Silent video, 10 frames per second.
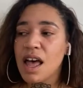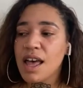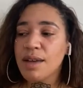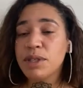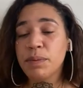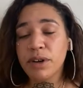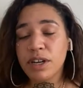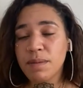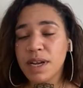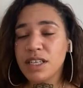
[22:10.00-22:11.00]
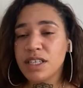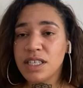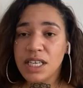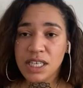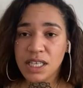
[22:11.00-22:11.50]
um, to pretty much
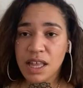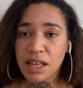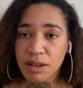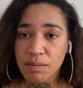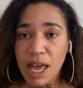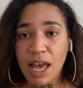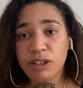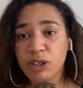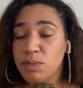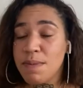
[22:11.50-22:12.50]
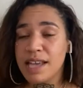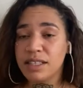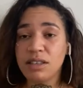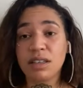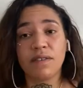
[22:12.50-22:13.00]
teach them how to
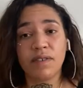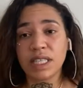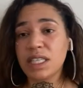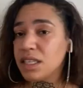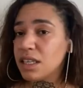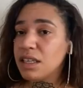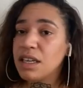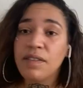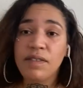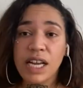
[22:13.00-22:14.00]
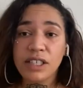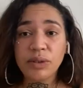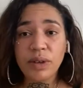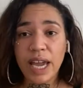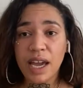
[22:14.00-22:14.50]
master the versatility of
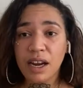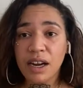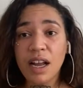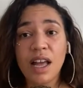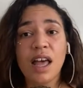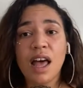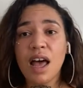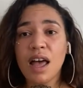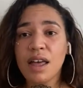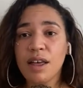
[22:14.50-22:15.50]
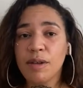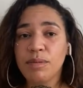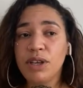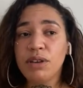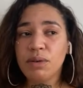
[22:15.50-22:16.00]
natural hair. Um,
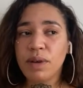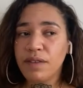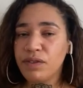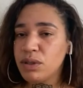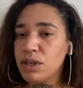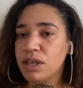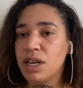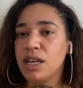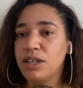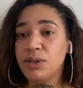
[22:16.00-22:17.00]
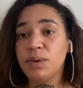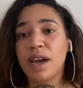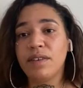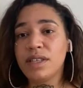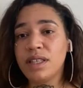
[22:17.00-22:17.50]
you don't have to learn how to do
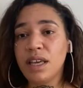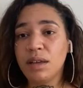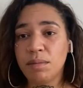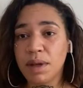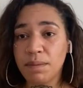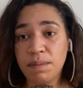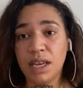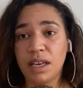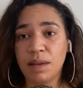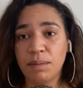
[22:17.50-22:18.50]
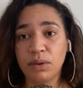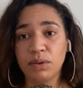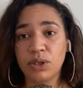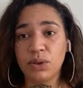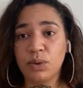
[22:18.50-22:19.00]
everything, but being able
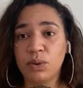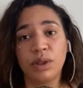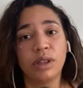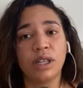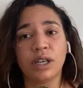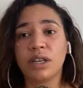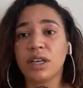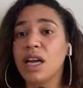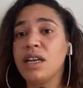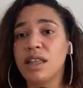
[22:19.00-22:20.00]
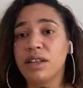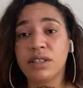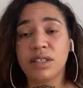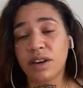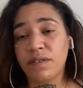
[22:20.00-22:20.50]
to learn another
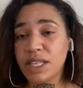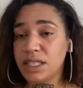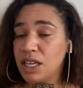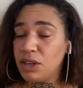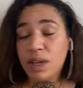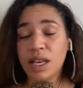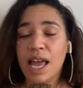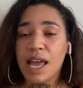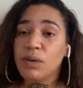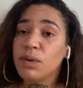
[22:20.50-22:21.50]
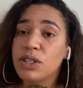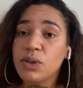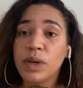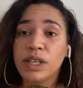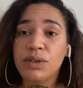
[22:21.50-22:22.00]
service that you can add on to
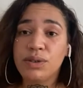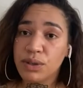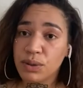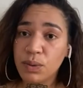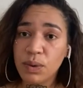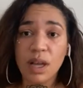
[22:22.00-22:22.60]
what you do.